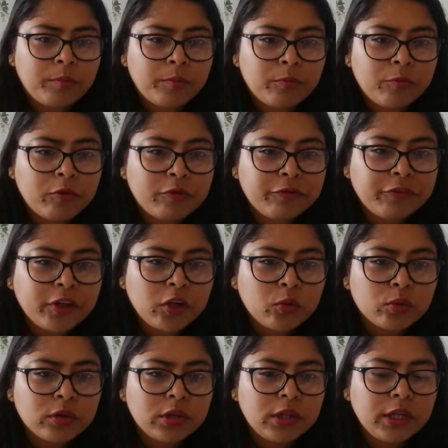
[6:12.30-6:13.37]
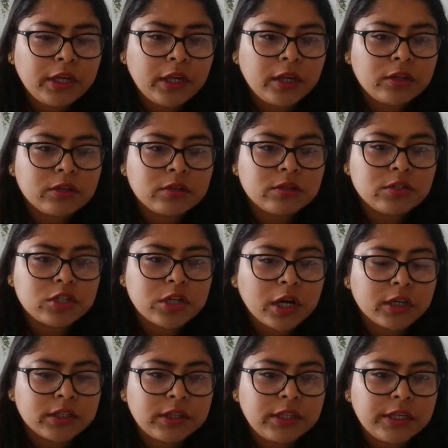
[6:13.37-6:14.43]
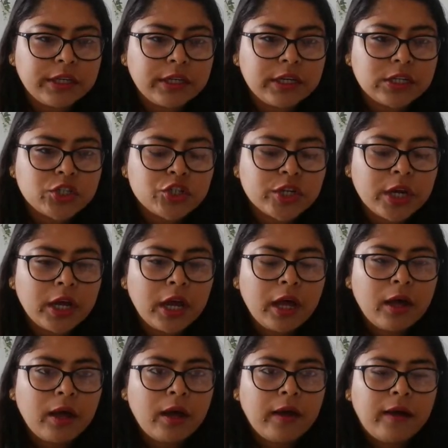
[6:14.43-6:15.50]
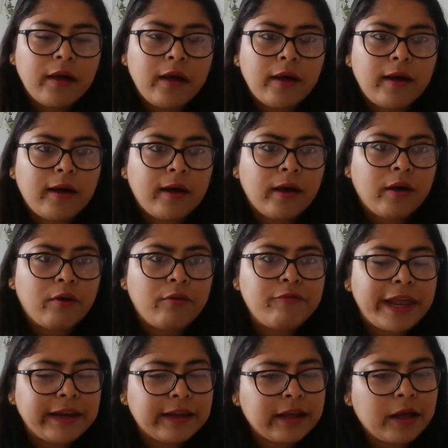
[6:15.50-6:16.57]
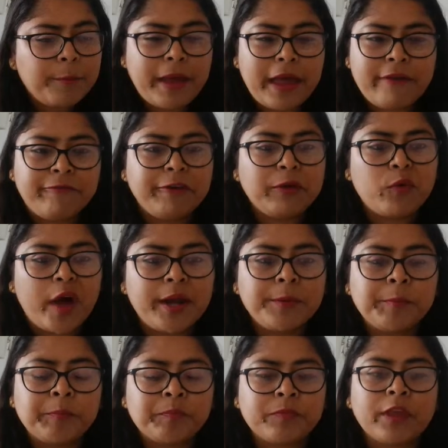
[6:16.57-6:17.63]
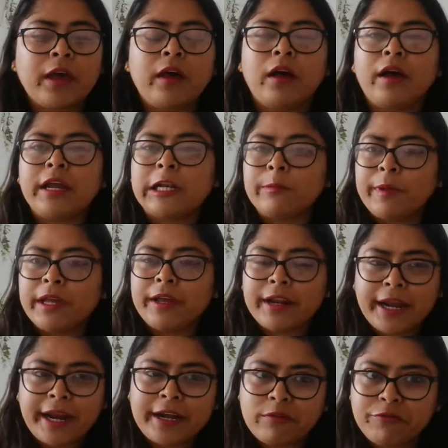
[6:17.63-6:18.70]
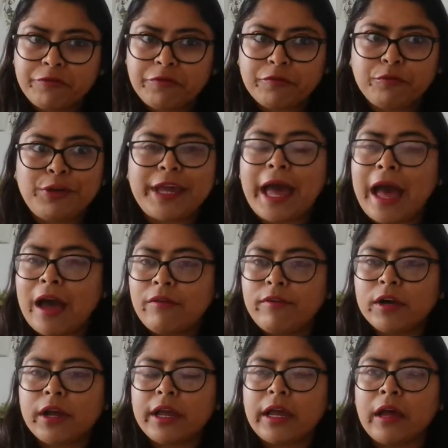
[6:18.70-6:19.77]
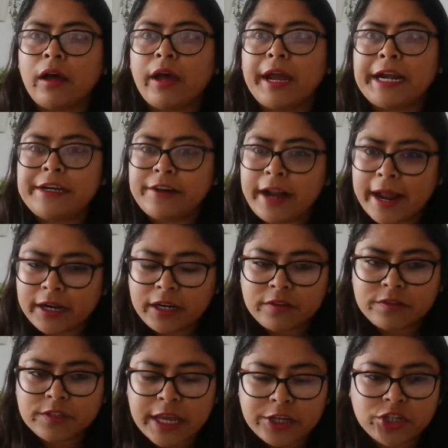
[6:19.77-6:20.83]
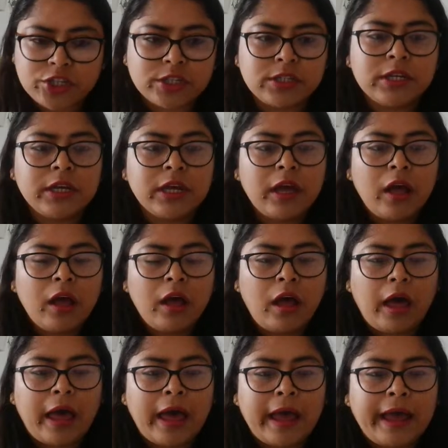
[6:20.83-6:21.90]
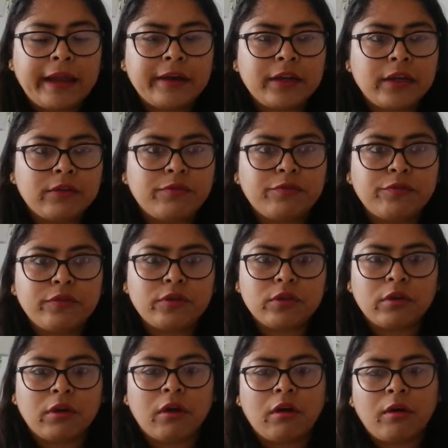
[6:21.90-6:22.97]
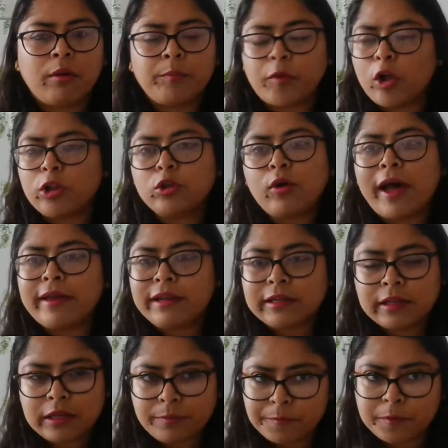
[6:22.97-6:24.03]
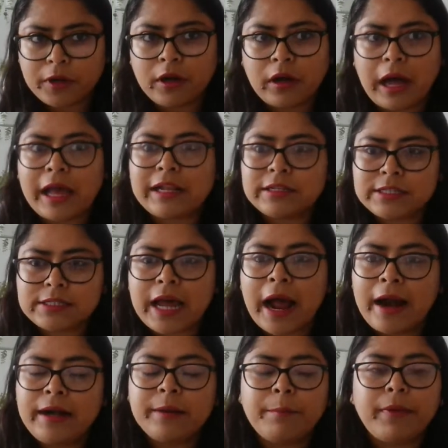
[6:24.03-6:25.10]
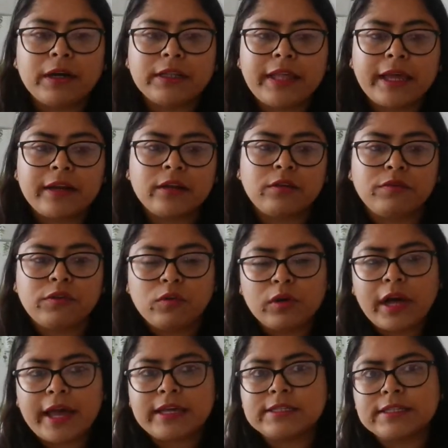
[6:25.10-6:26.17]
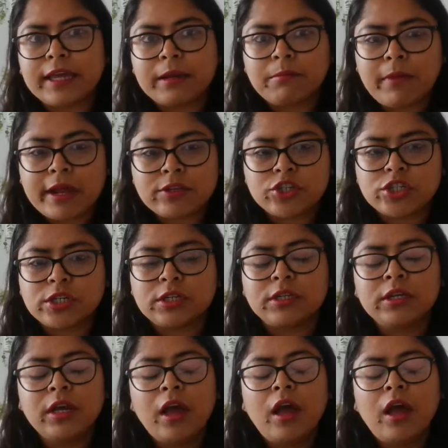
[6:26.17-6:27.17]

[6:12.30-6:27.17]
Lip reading: Mofinuddin, Jagdish, welcome everyone. It will be great if we have a interactive session, and if although I'll start, but then if you guys can mention